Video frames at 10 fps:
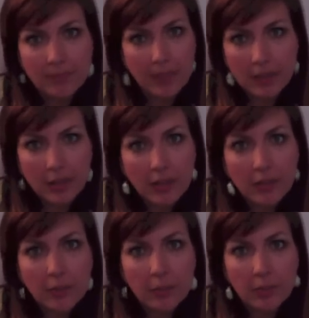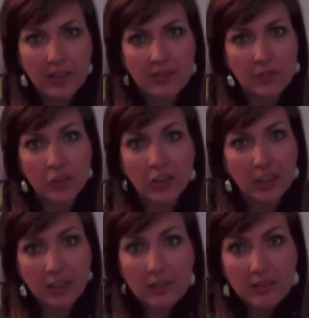Hello, because if you're not
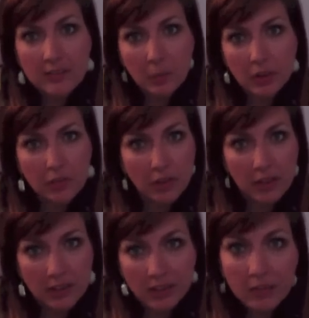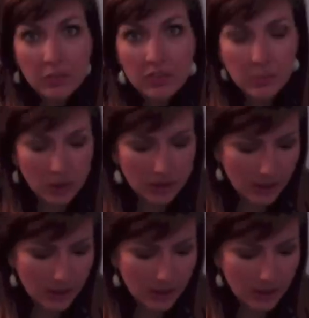killing someone, you're falling in love with someone.